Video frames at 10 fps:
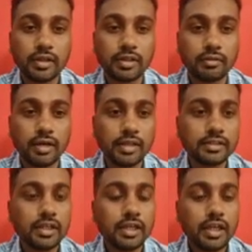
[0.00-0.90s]
otherwise
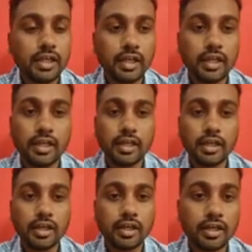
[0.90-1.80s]

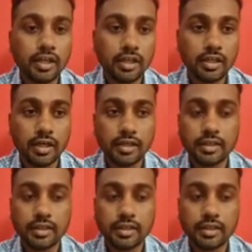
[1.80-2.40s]
in other